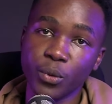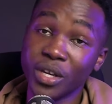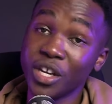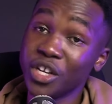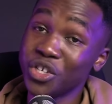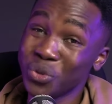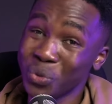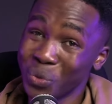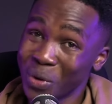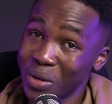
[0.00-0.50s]
We
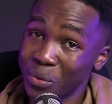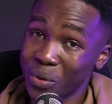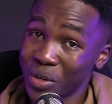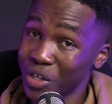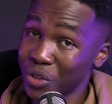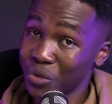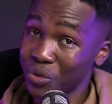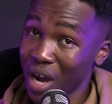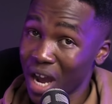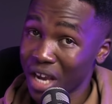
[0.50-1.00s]
need to win. We
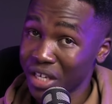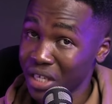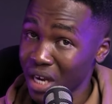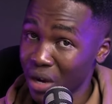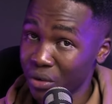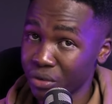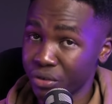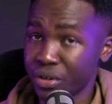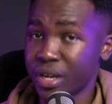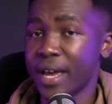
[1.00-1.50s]
need to cash
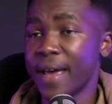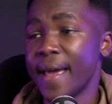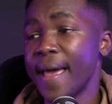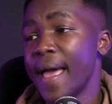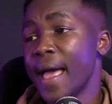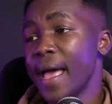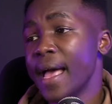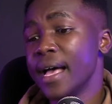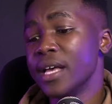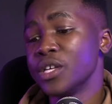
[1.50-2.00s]
out, okay?
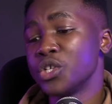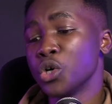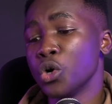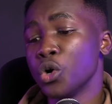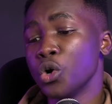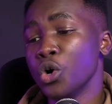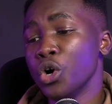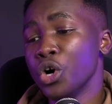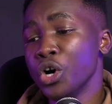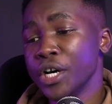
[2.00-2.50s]

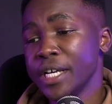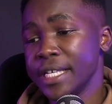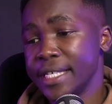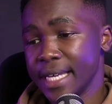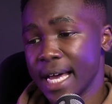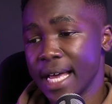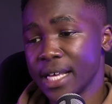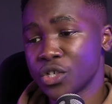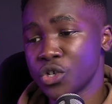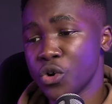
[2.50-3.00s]
So
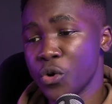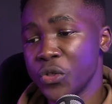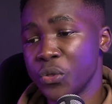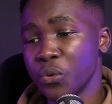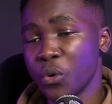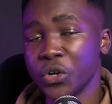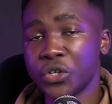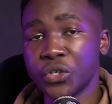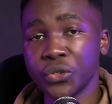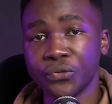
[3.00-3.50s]
just go with
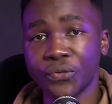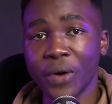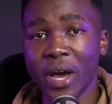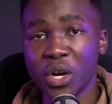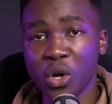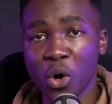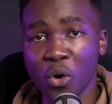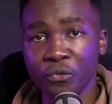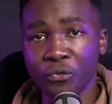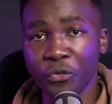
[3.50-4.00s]
what you
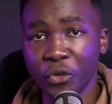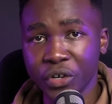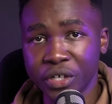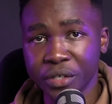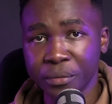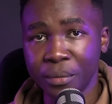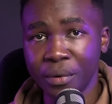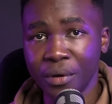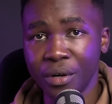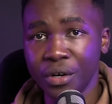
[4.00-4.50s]
find
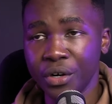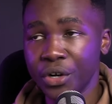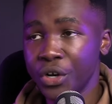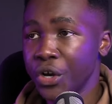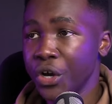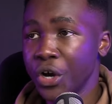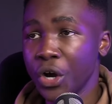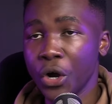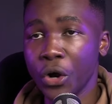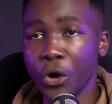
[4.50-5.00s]
comfortable.
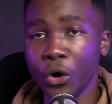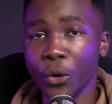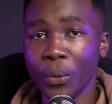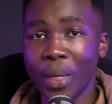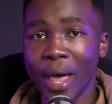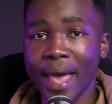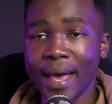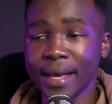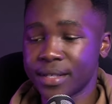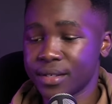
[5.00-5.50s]
Go
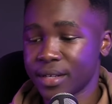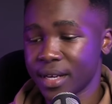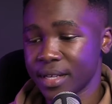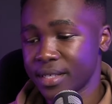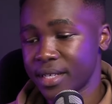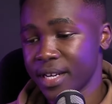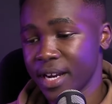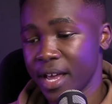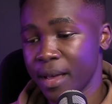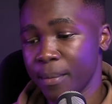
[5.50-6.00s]
the extra
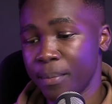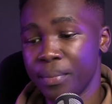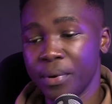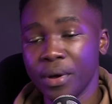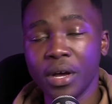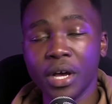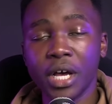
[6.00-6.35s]
step.